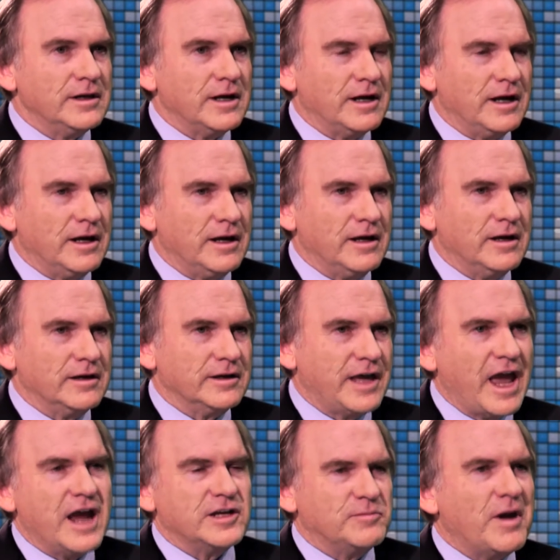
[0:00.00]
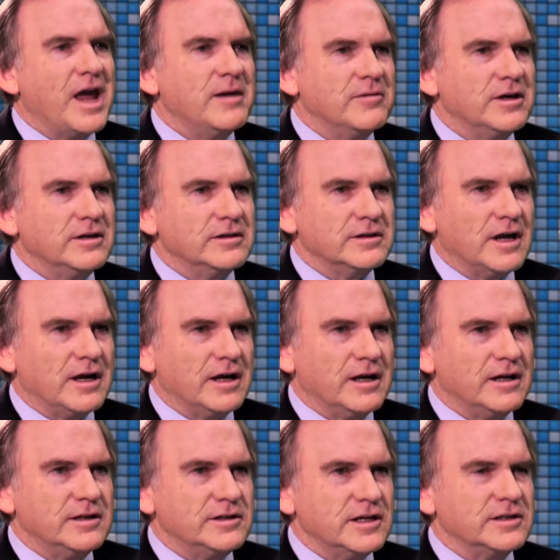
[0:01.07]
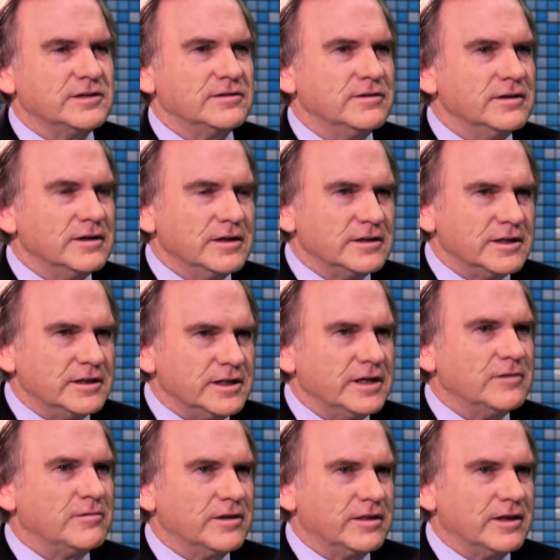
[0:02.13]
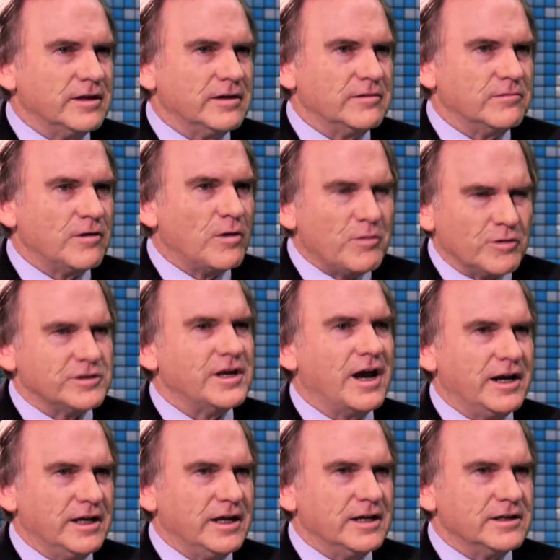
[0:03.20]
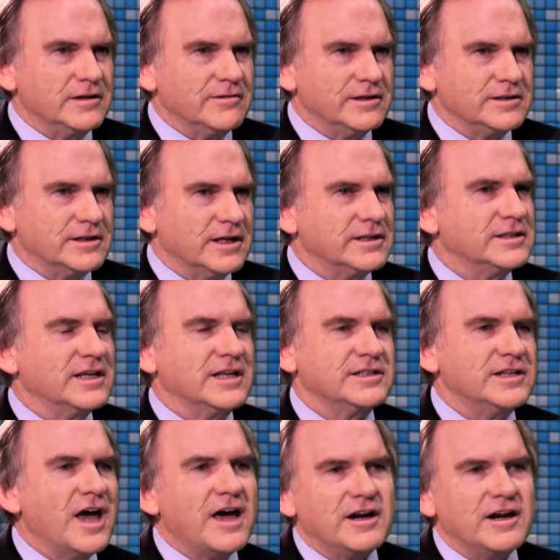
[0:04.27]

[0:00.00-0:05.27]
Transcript: uh, cash payment uh, just to deal with the robo signing issue. It's, it's it's not